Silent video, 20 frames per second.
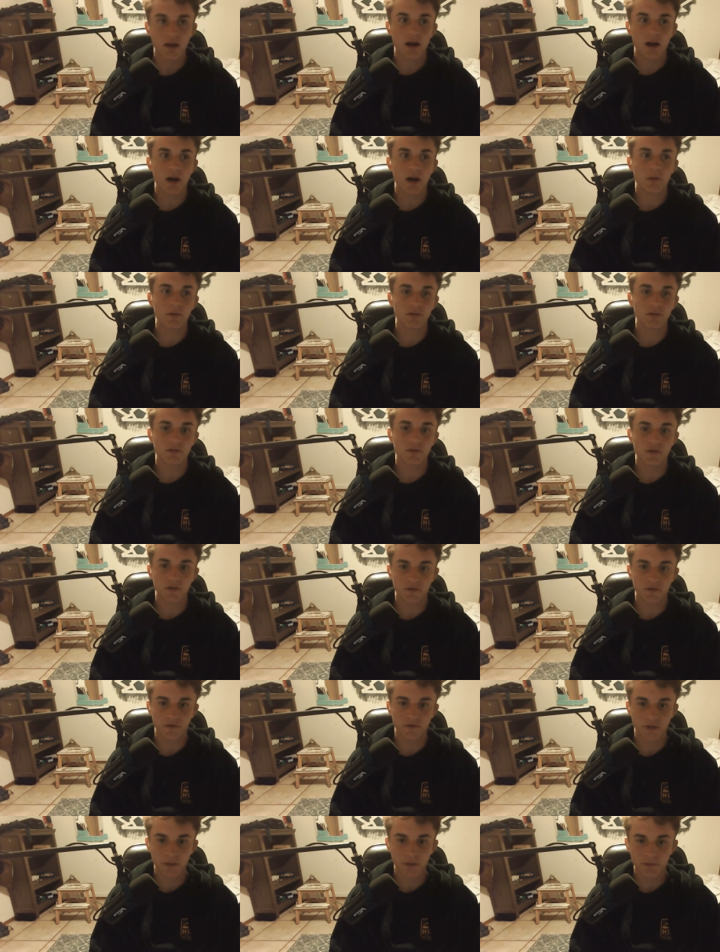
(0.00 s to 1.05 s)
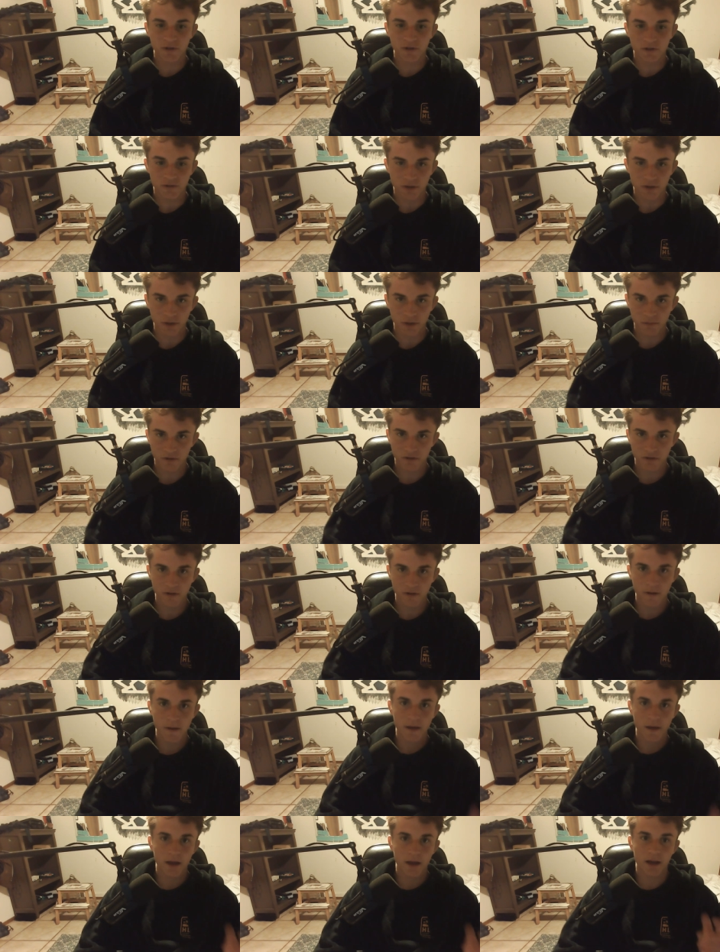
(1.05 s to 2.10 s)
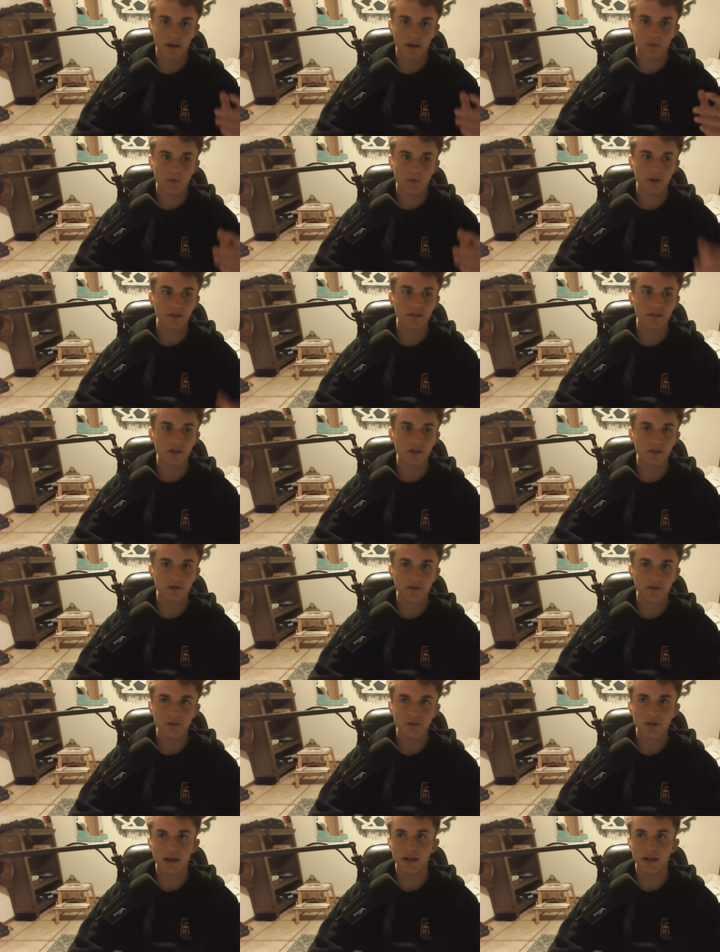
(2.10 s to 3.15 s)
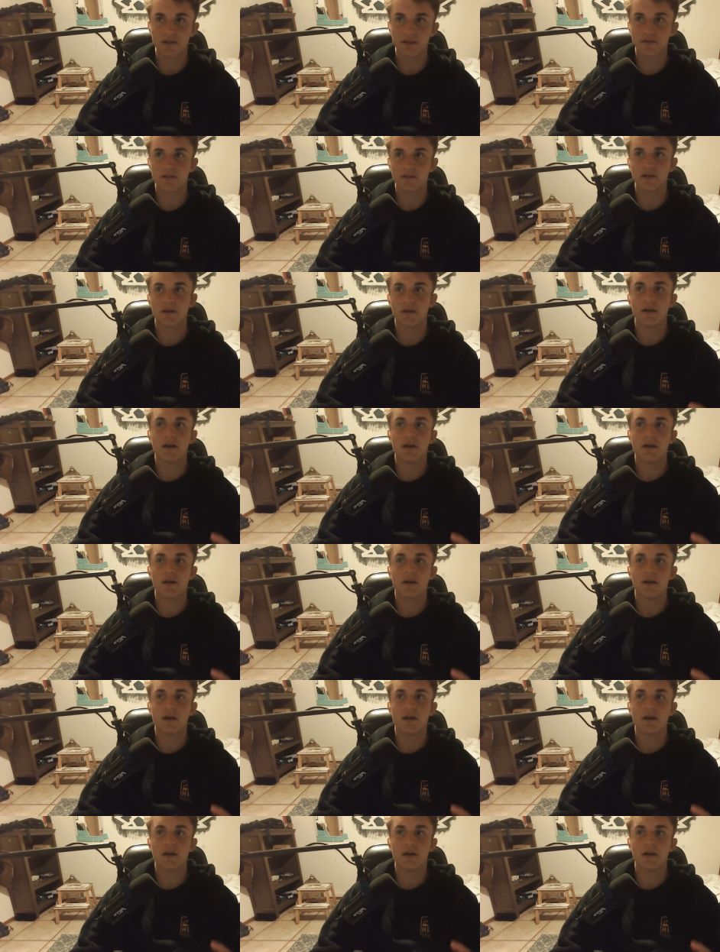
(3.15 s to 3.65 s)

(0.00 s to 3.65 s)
I want to flip the script and I want to teach you guys